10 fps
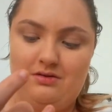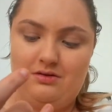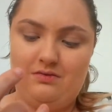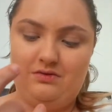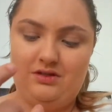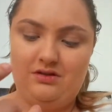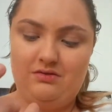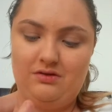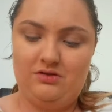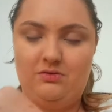Obviously, they're not
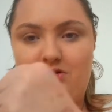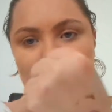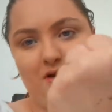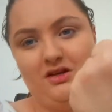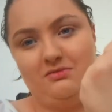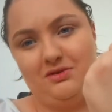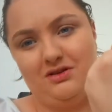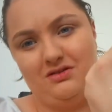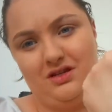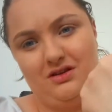going to swatch the best
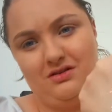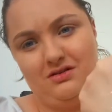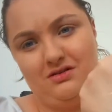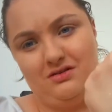because they are...